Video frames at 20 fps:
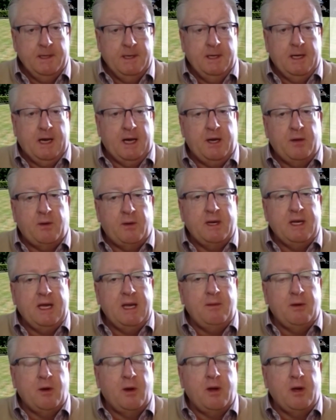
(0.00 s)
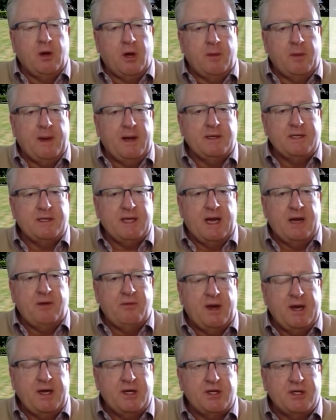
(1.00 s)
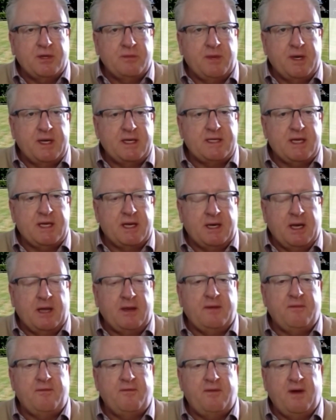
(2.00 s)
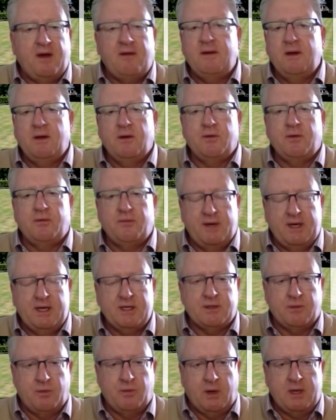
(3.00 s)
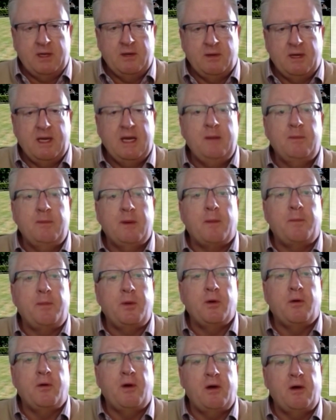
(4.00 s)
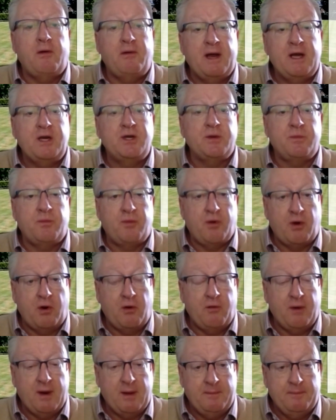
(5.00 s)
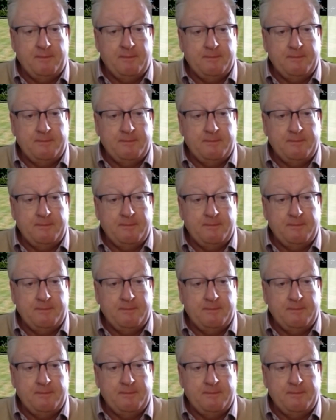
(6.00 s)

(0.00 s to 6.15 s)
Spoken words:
I know I keep going on about aeration, but it's another very good reason why you keep up your aeration program.